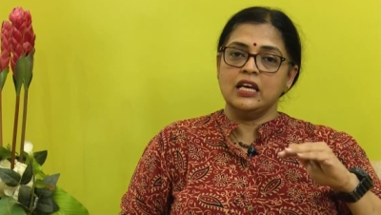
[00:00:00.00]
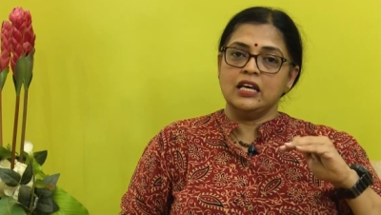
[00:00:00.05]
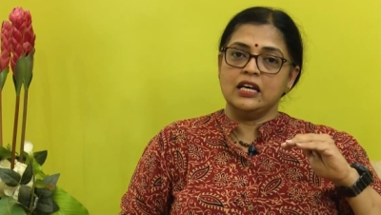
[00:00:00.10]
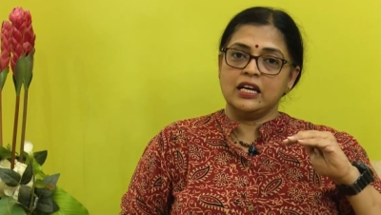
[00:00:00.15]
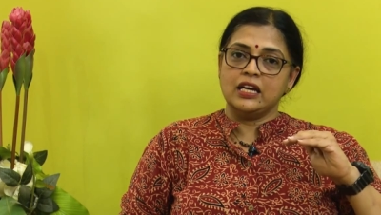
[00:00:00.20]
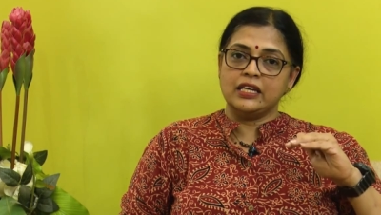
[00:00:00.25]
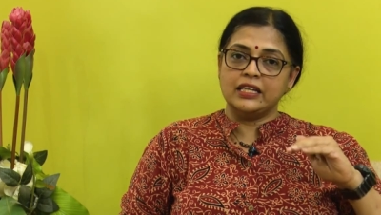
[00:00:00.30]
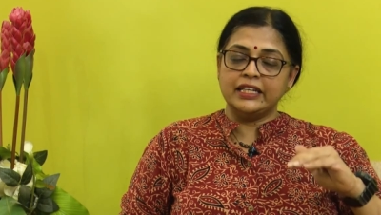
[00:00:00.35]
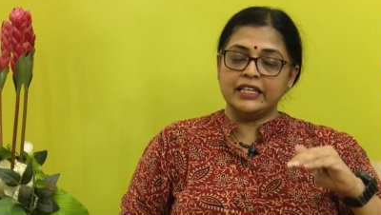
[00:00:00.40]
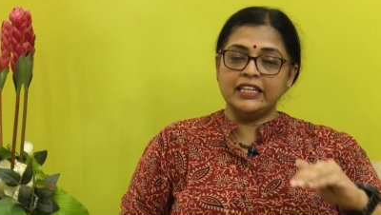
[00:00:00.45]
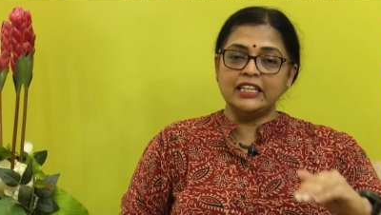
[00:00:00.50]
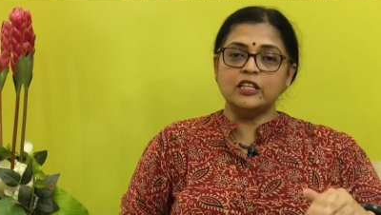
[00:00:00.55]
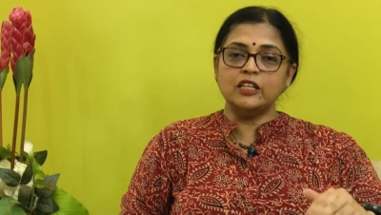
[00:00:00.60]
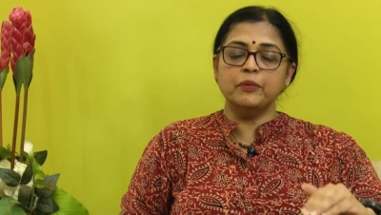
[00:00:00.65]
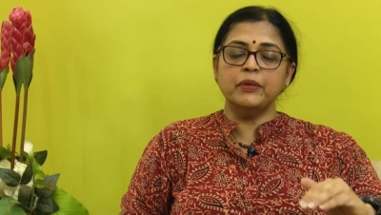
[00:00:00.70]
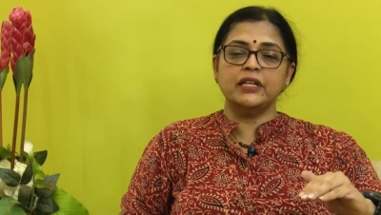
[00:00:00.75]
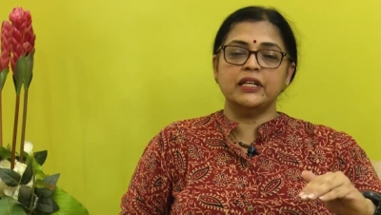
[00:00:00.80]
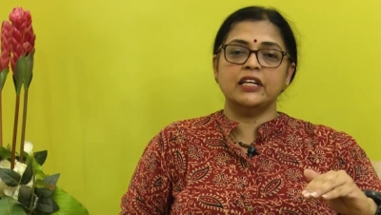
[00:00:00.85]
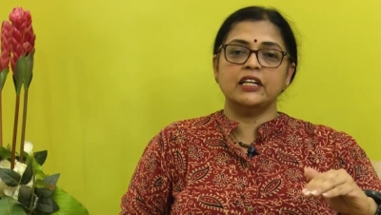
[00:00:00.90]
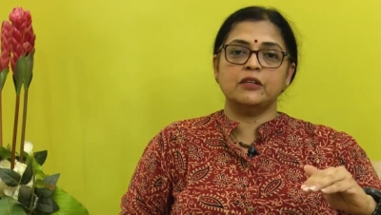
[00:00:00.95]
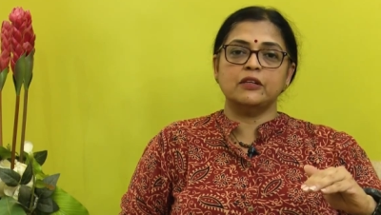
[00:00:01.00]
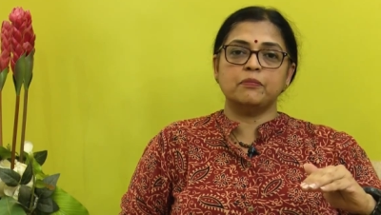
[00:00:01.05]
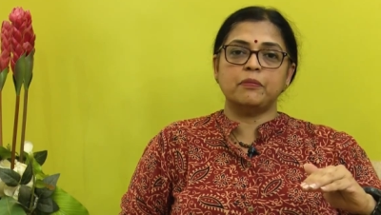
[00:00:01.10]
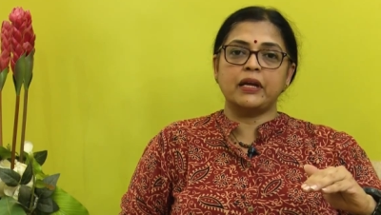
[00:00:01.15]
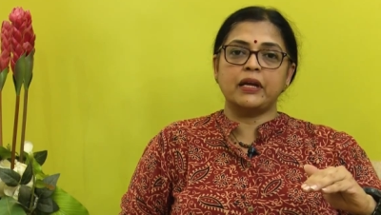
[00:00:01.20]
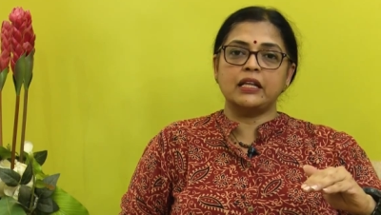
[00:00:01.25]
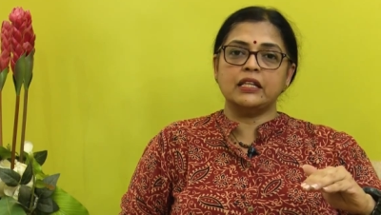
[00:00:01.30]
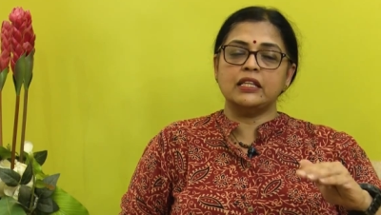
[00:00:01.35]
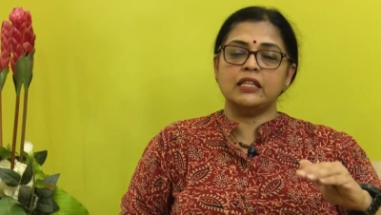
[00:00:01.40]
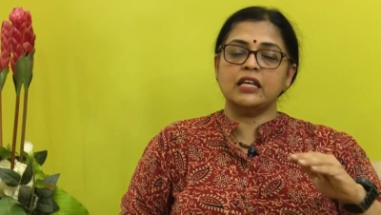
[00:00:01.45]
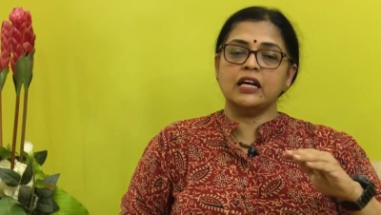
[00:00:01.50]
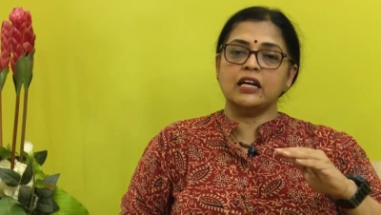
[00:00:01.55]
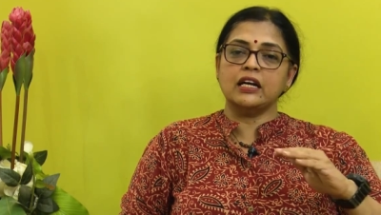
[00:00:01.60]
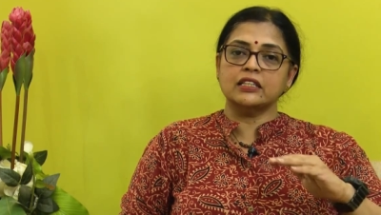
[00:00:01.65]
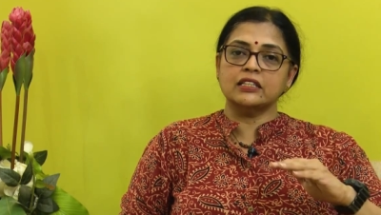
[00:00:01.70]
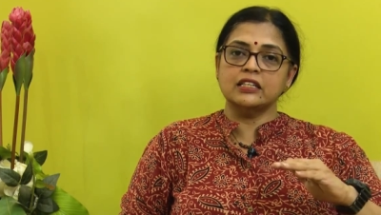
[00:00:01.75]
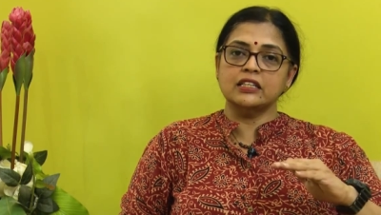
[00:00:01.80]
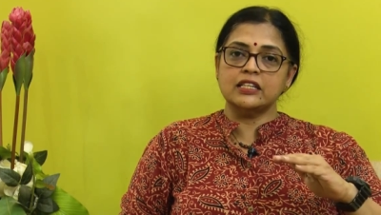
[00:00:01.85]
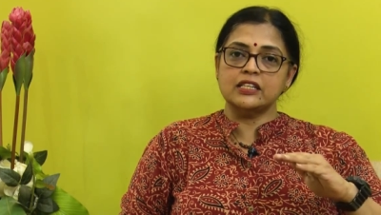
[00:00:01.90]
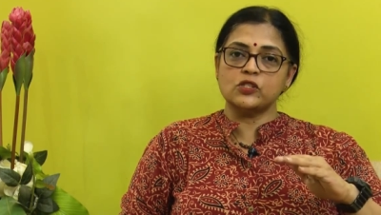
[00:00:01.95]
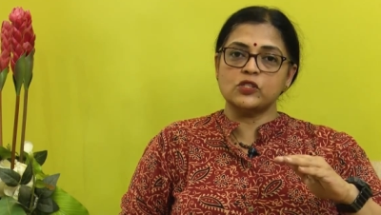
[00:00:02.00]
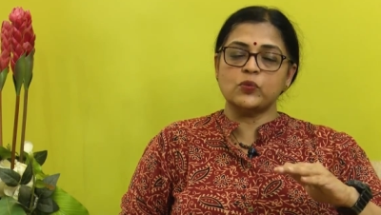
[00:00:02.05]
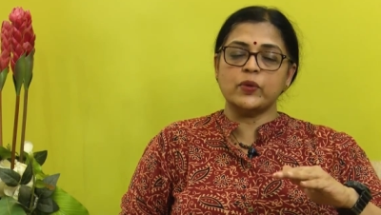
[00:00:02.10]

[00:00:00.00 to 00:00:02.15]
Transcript: an intermittent pain, the other is